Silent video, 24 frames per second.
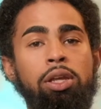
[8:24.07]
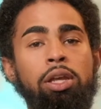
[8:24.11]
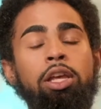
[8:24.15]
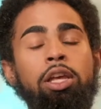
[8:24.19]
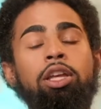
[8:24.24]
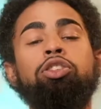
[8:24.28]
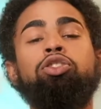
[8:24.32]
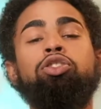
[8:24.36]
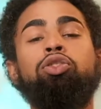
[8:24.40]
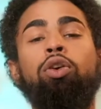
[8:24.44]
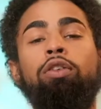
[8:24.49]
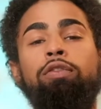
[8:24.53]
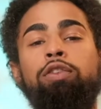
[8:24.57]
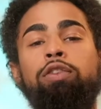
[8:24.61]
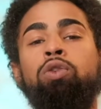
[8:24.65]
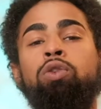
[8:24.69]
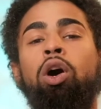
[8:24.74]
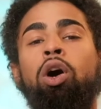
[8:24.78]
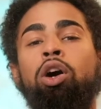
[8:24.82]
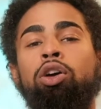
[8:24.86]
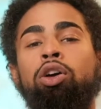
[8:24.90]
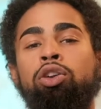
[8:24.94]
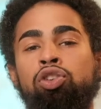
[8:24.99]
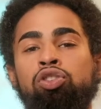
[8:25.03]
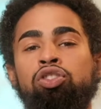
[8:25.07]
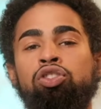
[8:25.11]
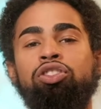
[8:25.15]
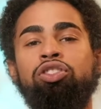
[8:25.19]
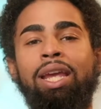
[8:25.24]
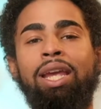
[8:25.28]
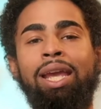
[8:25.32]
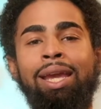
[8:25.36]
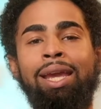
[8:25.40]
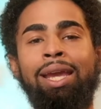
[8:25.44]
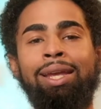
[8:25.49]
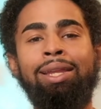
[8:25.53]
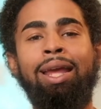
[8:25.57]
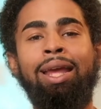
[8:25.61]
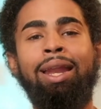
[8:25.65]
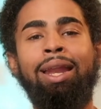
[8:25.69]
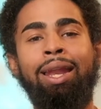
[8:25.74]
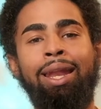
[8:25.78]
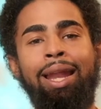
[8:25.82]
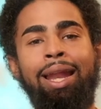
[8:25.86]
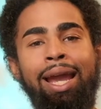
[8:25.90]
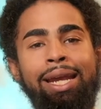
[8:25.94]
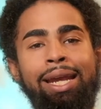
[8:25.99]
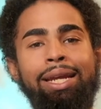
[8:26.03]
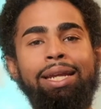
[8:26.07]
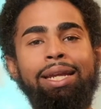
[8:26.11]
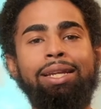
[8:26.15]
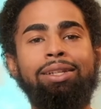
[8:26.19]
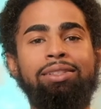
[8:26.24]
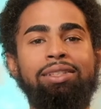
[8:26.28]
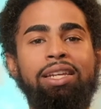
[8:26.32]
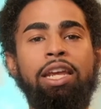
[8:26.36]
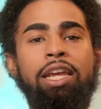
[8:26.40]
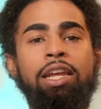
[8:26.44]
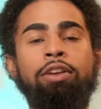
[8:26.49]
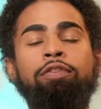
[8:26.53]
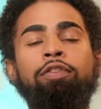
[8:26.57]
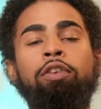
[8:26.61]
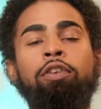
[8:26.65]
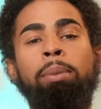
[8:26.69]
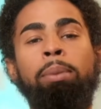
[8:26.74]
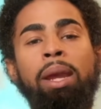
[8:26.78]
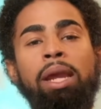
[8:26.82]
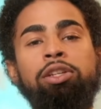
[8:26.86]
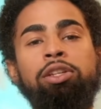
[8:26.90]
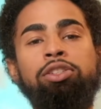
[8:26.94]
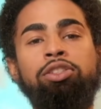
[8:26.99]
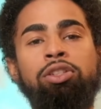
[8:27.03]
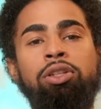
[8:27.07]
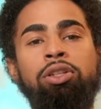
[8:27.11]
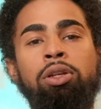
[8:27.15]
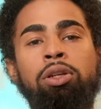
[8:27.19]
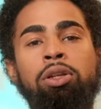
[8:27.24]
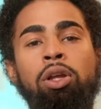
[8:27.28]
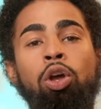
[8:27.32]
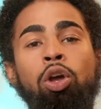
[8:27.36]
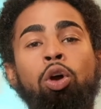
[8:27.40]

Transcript: So if you understand that light is information,